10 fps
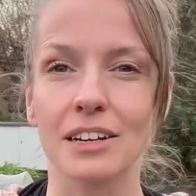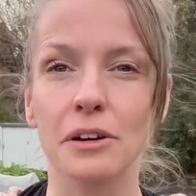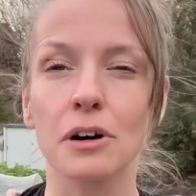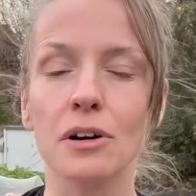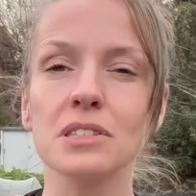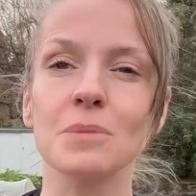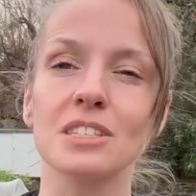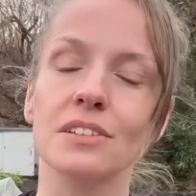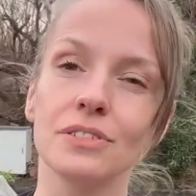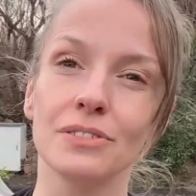Now,
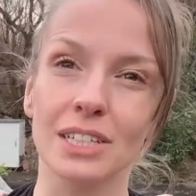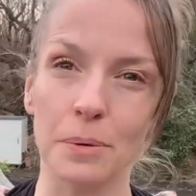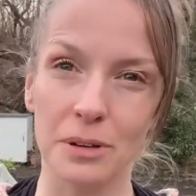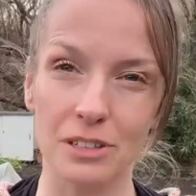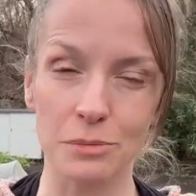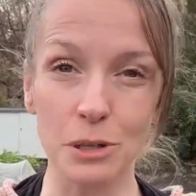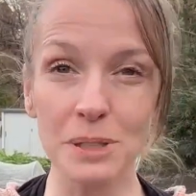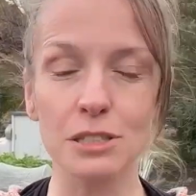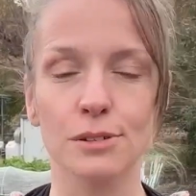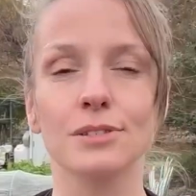cosmos, if you read up on them, you'll
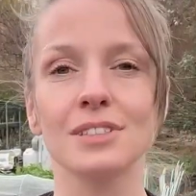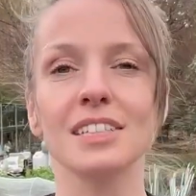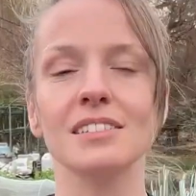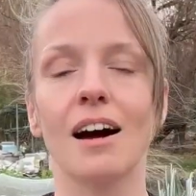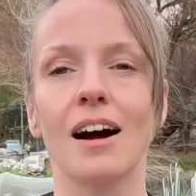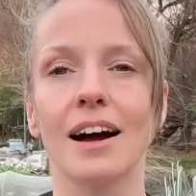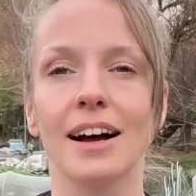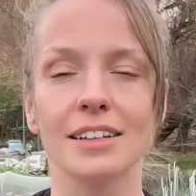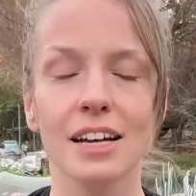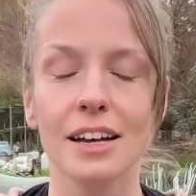be told these are
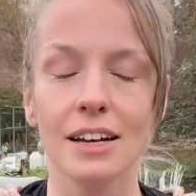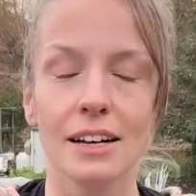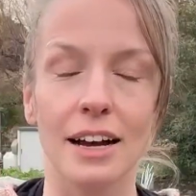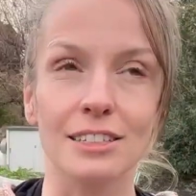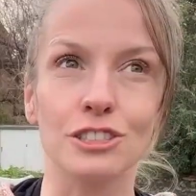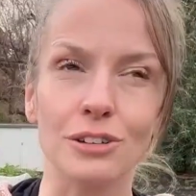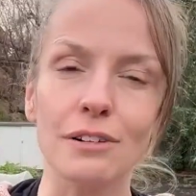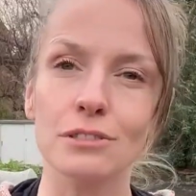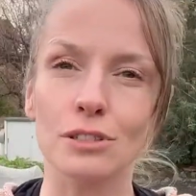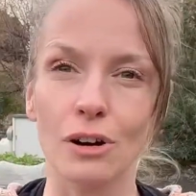a
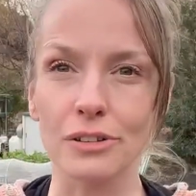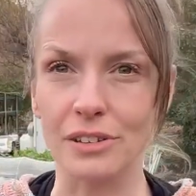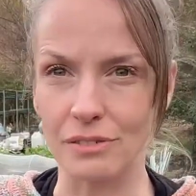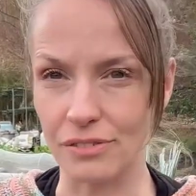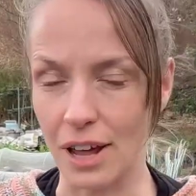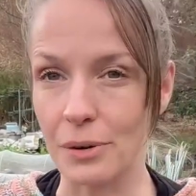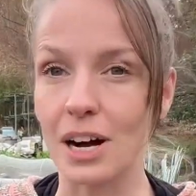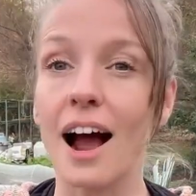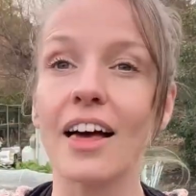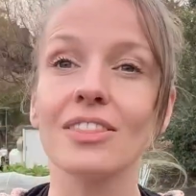drought-tolerant
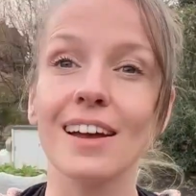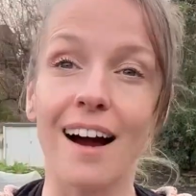flower, and they